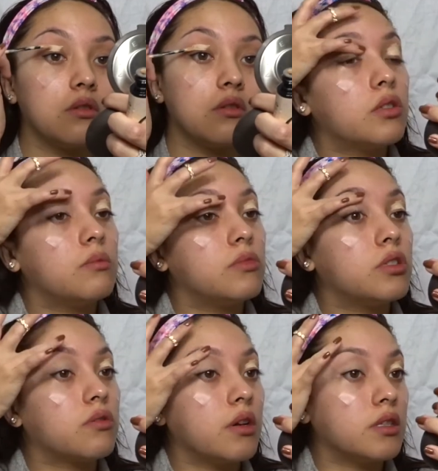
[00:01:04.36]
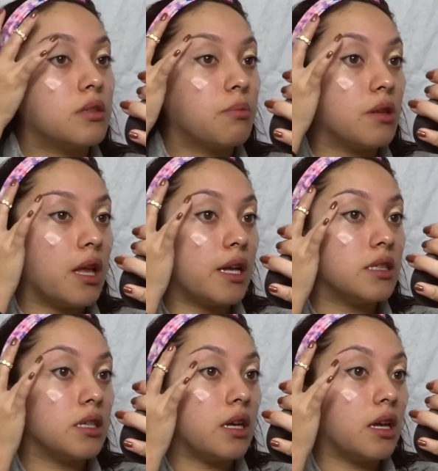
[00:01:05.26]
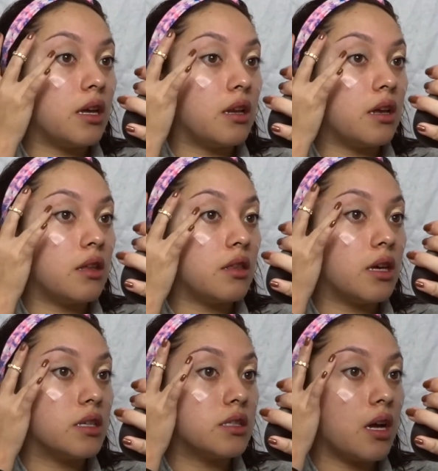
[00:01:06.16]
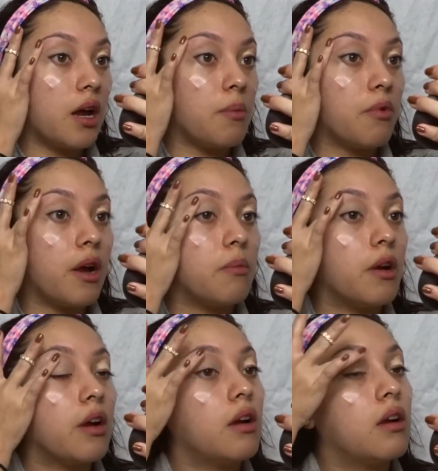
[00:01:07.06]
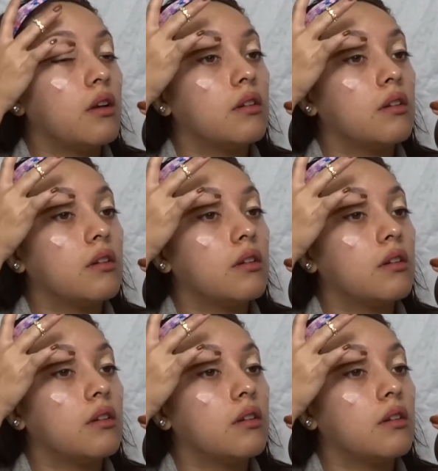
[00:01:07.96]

So I'm just going to blend in this eye primer.